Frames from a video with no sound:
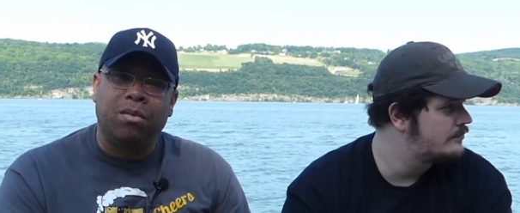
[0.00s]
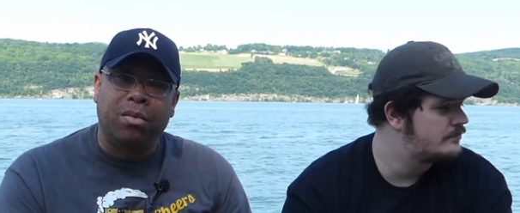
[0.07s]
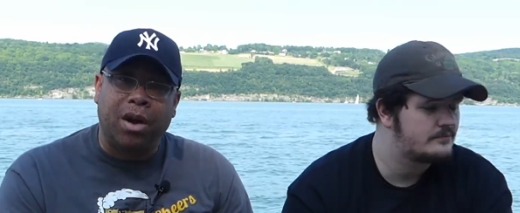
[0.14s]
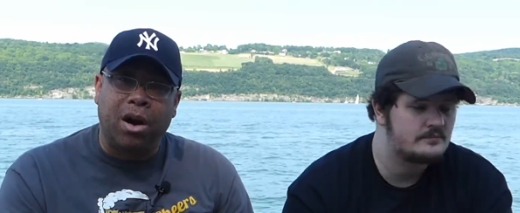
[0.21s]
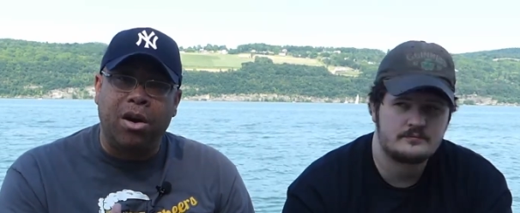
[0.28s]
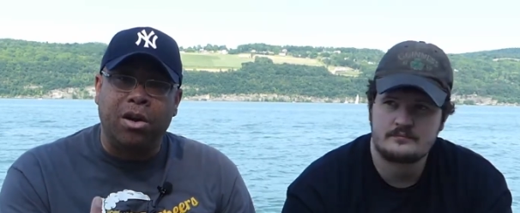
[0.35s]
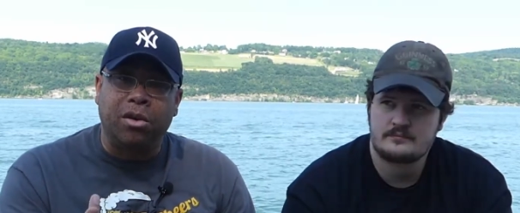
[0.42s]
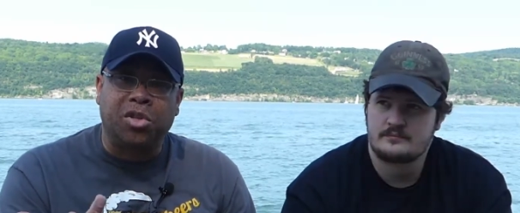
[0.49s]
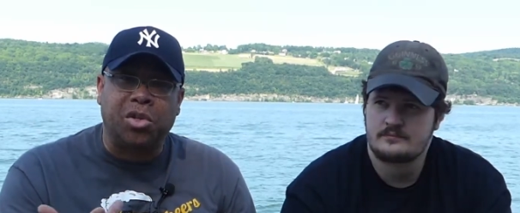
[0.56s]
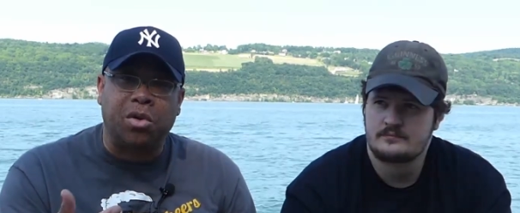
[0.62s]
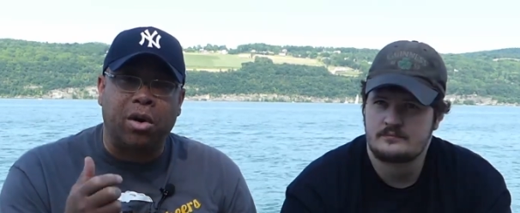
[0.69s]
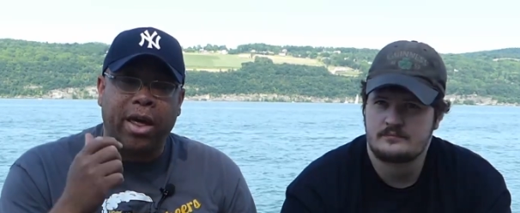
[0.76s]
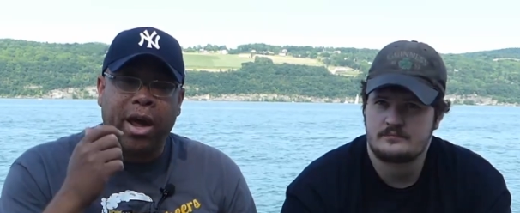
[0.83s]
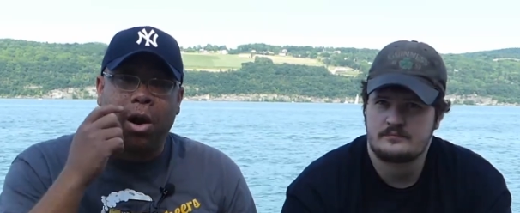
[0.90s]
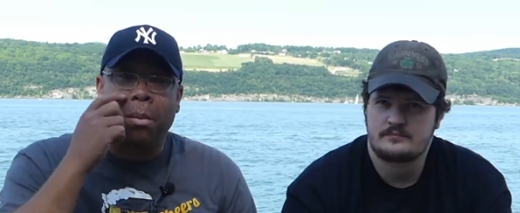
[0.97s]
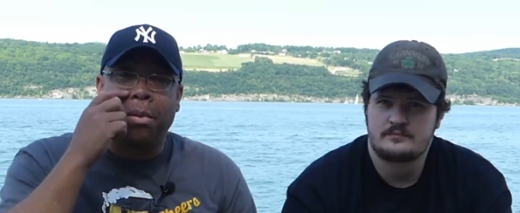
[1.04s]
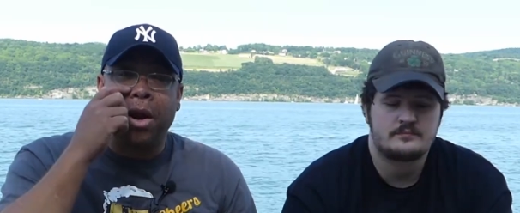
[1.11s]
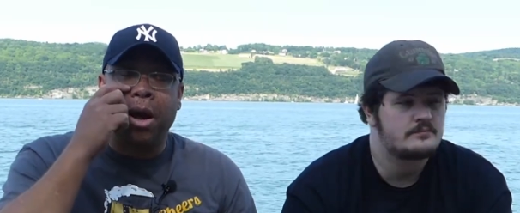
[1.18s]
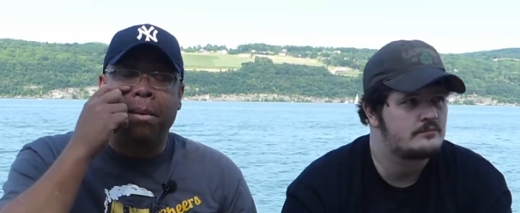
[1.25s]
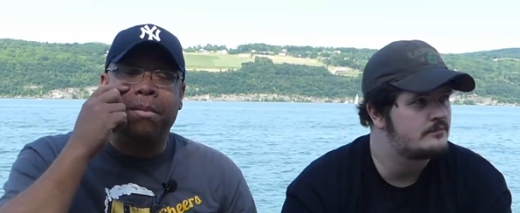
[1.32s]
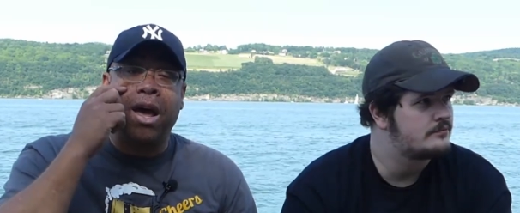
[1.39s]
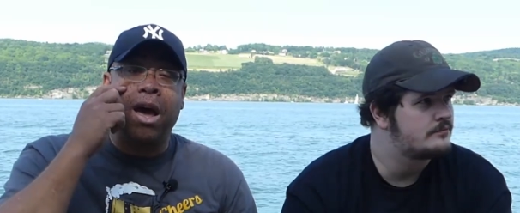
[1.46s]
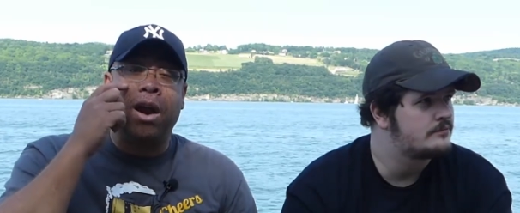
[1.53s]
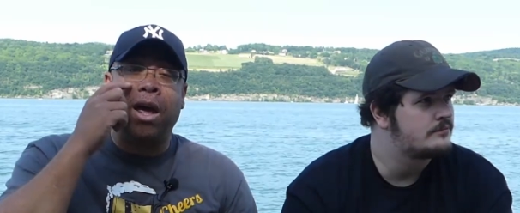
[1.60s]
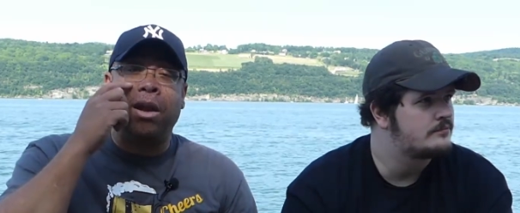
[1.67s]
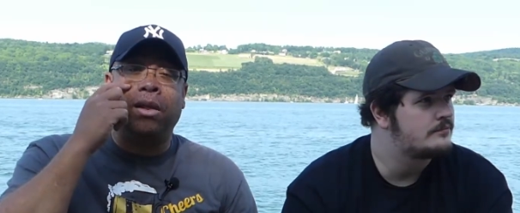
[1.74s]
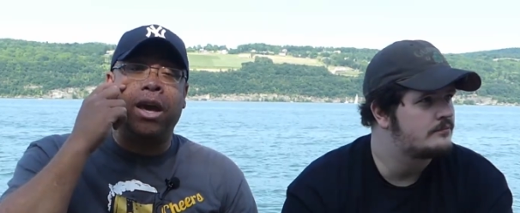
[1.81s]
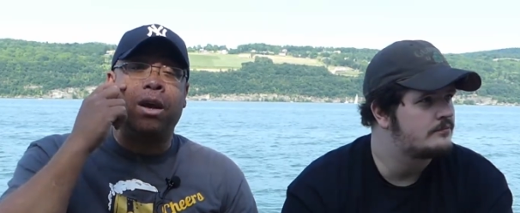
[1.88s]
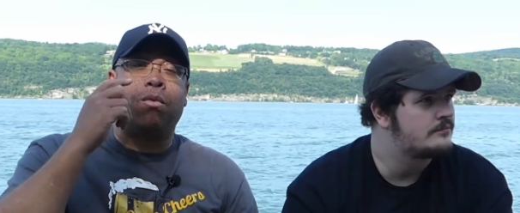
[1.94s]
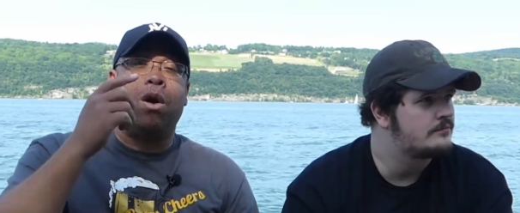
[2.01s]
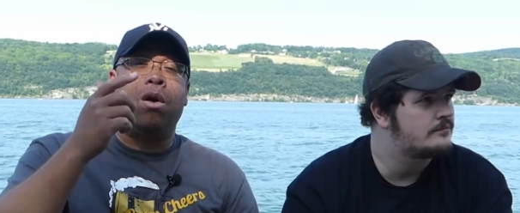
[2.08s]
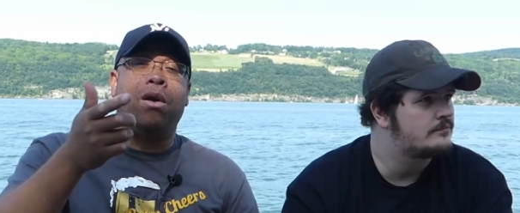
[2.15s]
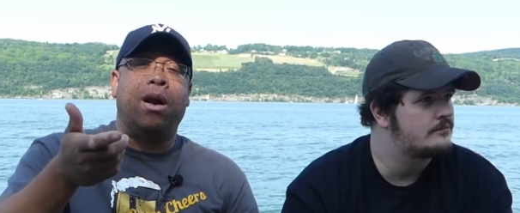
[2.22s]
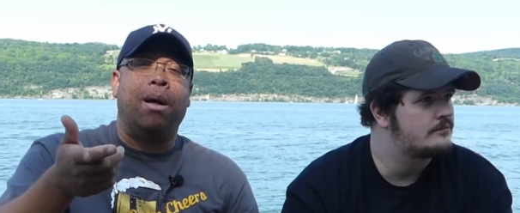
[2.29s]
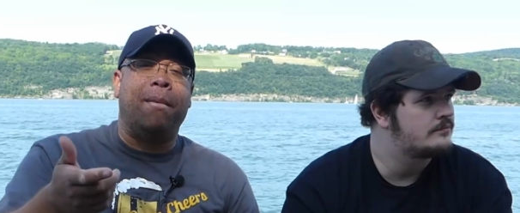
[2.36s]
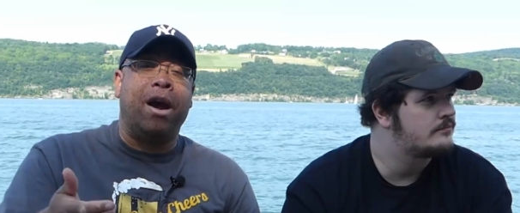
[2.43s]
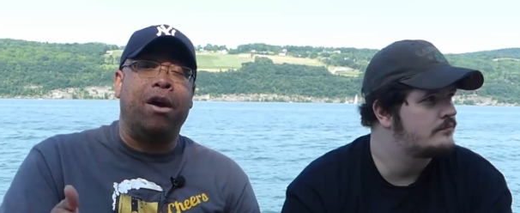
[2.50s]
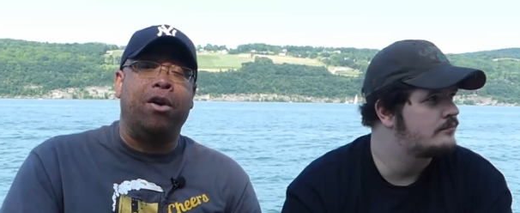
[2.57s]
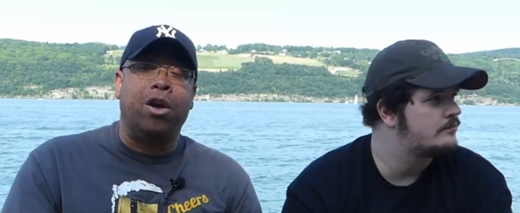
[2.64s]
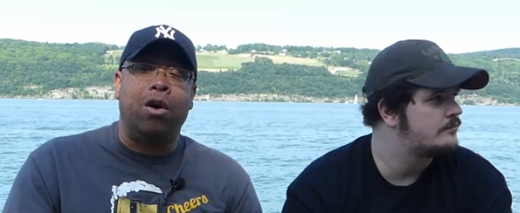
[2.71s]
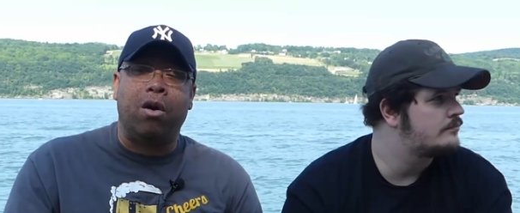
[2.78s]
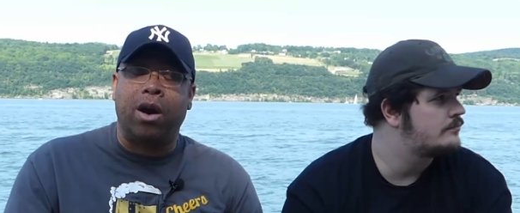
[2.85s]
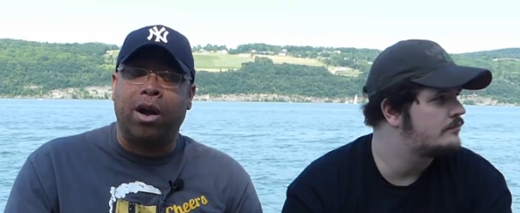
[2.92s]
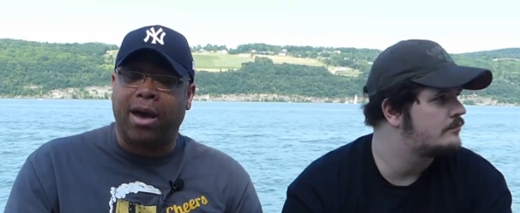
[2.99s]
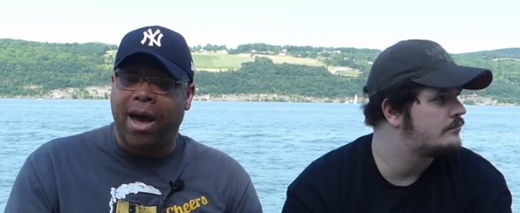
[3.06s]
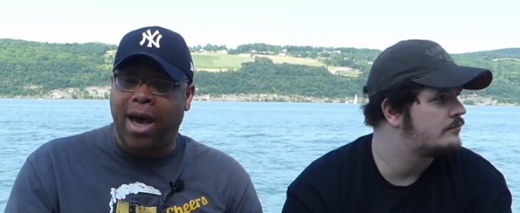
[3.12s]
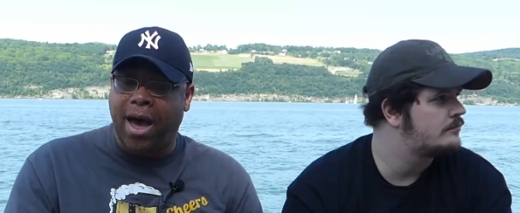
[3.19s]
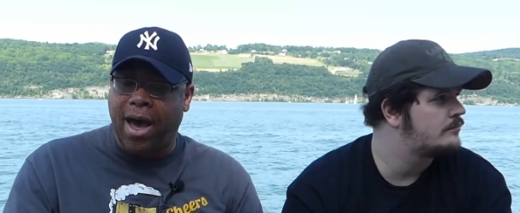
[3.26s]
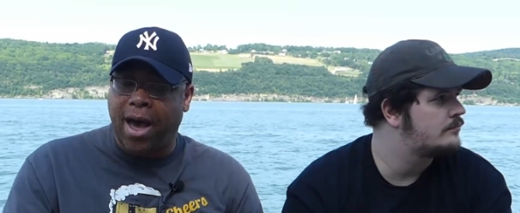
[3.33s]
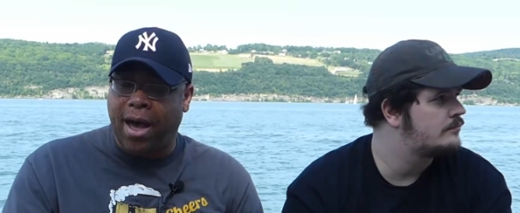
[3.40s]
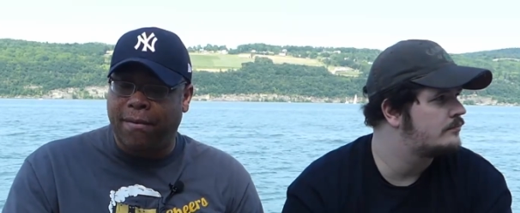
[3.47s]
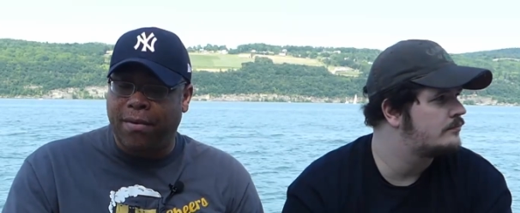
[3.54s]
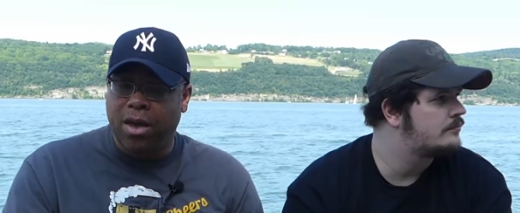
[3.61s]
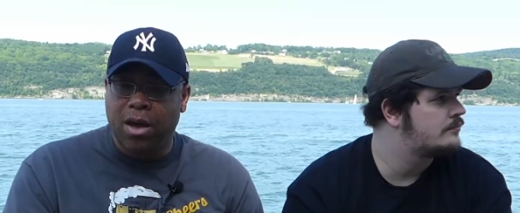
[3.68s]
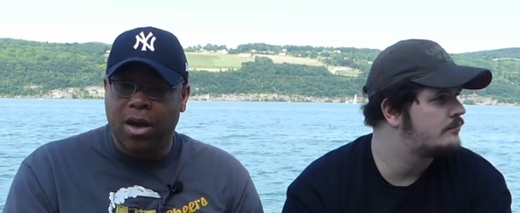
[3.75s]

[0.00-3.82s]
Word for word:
Speaker 1: they're a new store that opened up down on Lake Road in Elmira, New York, uh,